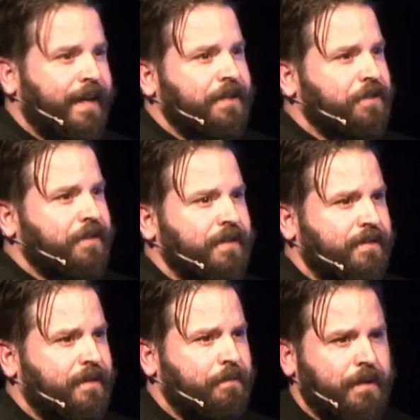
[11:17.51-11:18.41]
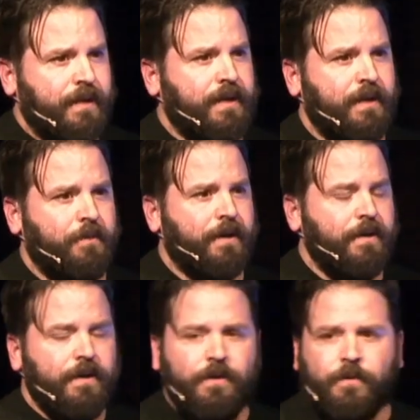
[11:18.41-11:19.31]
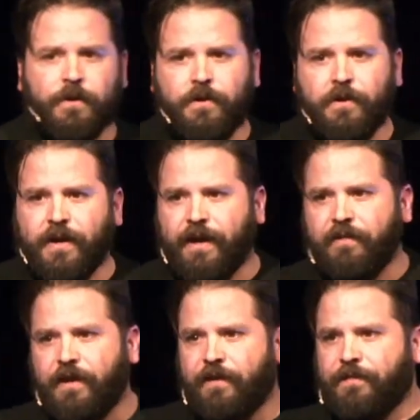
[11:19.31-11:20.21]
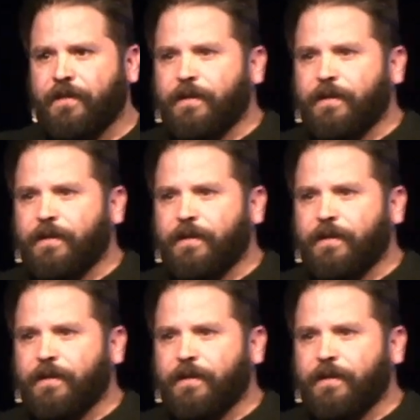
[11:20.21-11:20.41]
financial instability where, where you don't have enough